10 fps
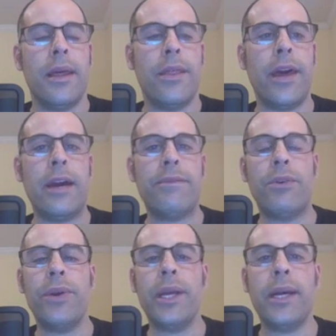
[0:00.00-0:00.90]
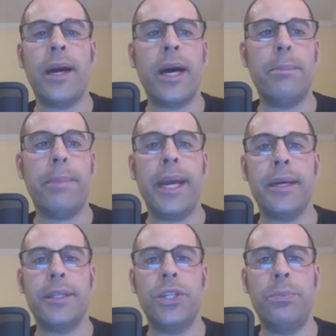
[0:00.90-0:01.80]
They have a really high
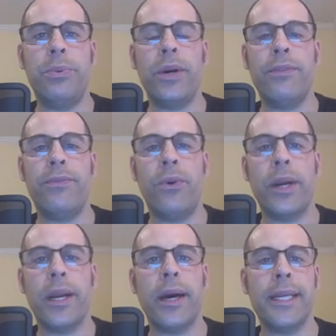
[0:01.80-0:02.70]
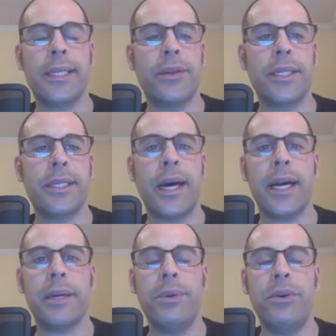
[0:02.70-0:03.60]
beta, 2.49, so the
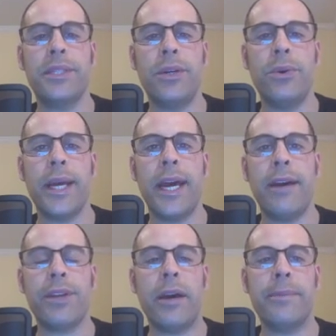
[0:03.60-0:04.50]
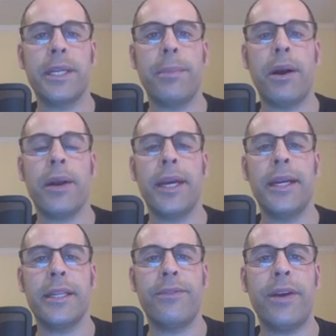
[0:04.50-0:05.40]
stock moves two and a half times the market.
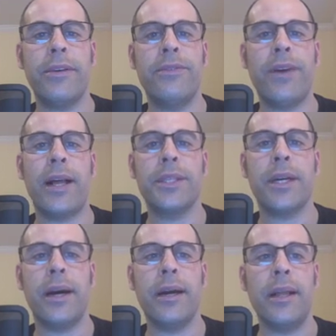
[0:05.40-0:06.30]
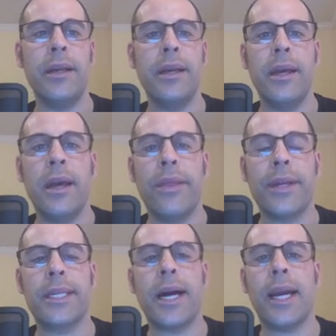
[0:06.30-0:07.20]
It's very volatile.
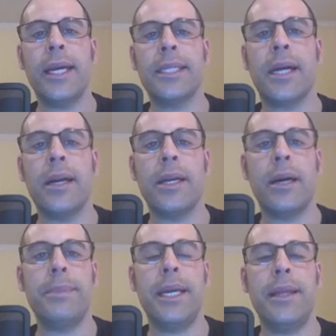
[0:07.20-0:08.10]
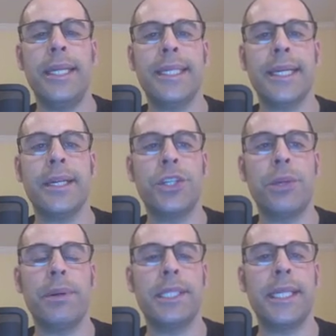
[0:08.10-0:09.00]
The stock has gone up nearly
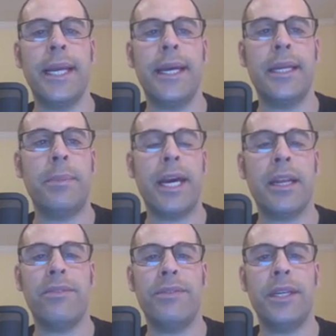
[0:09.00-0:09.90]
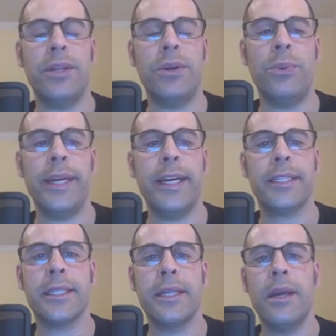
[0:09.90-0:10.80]
600% in the past 52
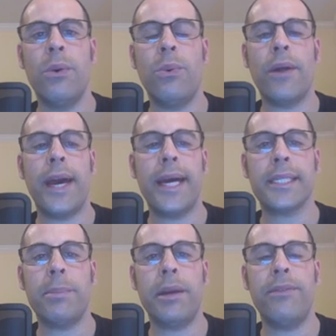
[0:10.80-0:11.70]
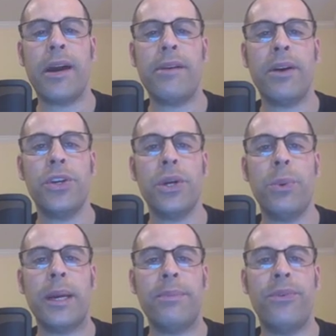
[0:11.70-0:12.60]
weeks, while the S&P 500
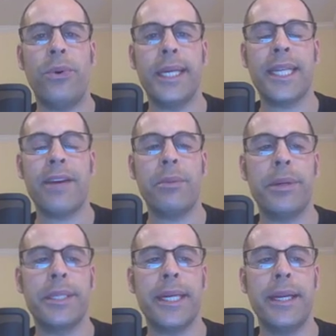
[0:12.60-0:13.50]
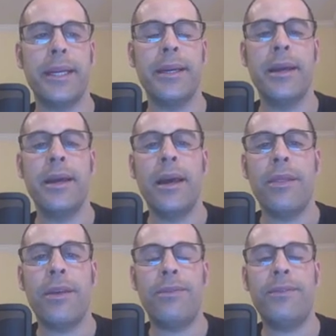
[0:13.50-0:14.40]
went up
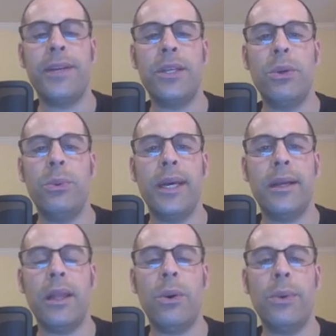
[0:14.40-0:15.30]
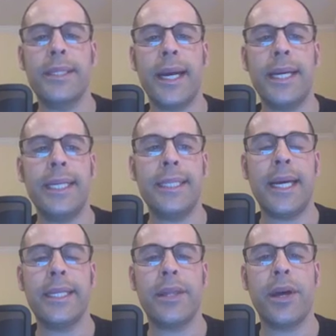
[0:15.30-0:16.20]
47%. The 52-week low was 90
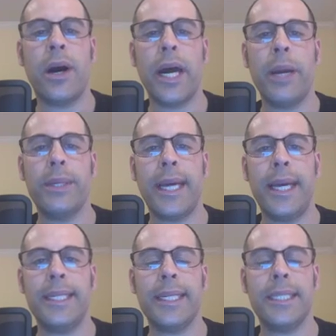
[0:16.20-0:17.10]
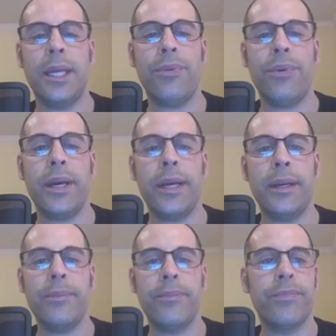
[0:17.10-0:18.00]
cents, the high was 863